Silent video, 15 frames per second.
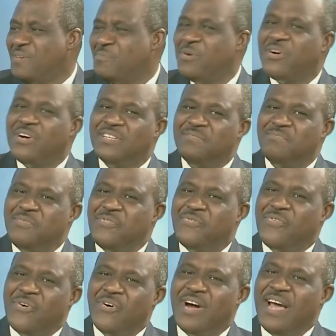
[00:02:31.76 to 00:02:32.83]
Because
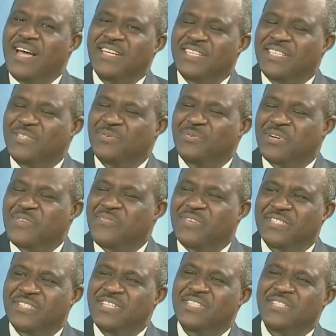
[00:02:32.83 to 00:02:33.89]
before I took a
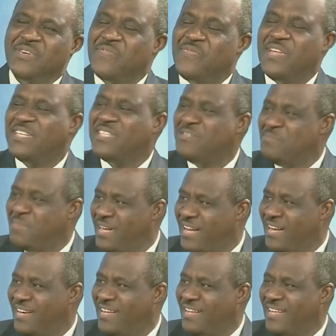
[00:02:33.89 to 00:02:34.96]
facility of 13 million,
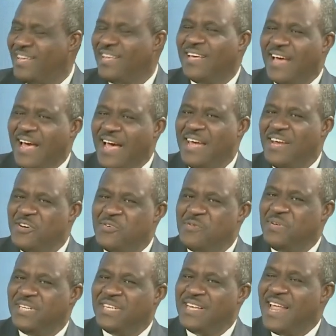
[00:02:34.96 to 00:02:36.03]
I
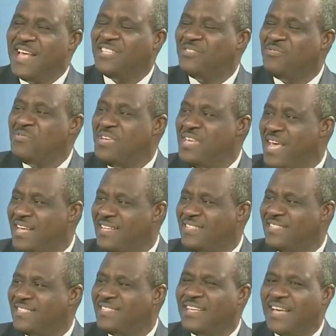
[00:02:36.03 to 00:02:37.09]
know in the next 3
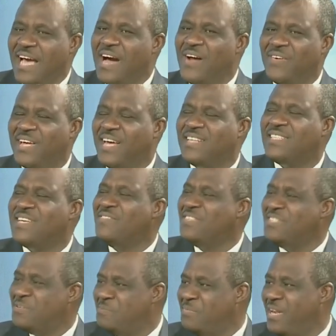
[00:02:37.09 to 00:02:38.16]
years, I'll get
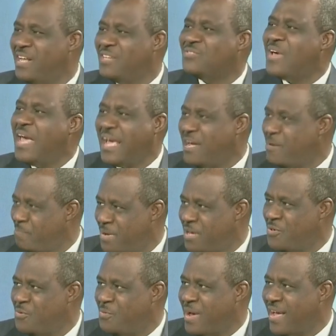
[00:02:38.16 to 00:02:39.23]
17 million so I can pay
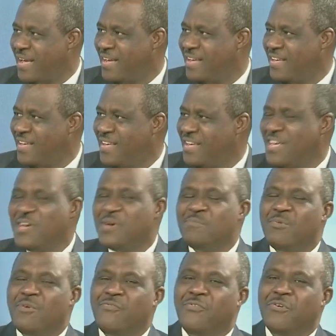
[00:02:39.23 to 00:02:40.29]
you back.
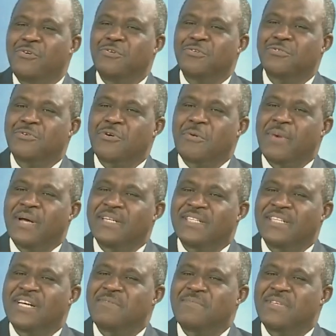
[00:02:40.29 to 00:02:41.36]
But for you to come and
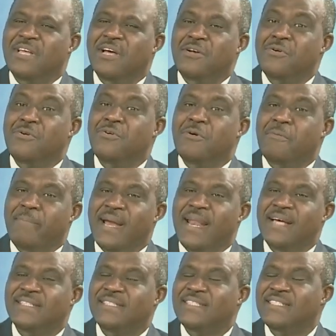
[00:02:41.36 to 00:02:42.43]
tell me that, no, your
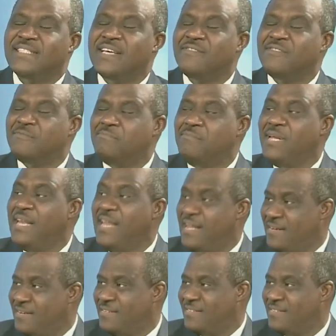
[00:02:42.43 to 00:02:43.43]
balance is 7 million,